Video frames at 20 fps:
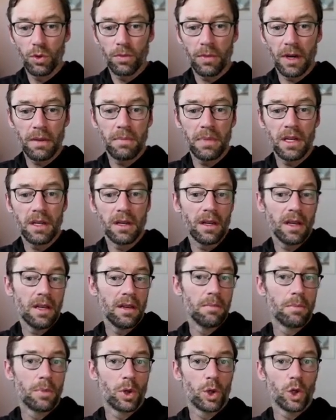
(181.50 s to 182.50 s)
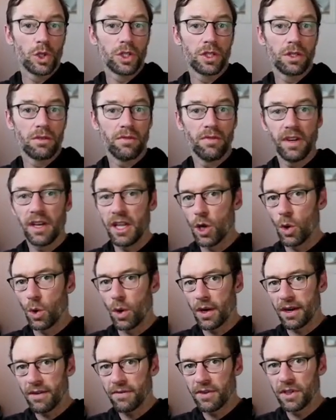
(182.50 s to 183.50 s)
might be an in-person video
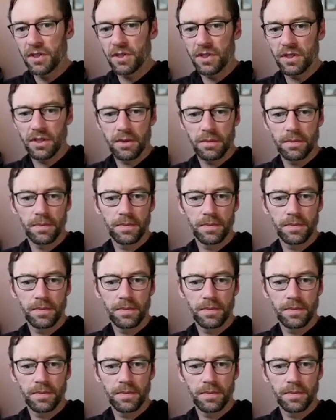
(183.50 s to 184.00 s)
conference.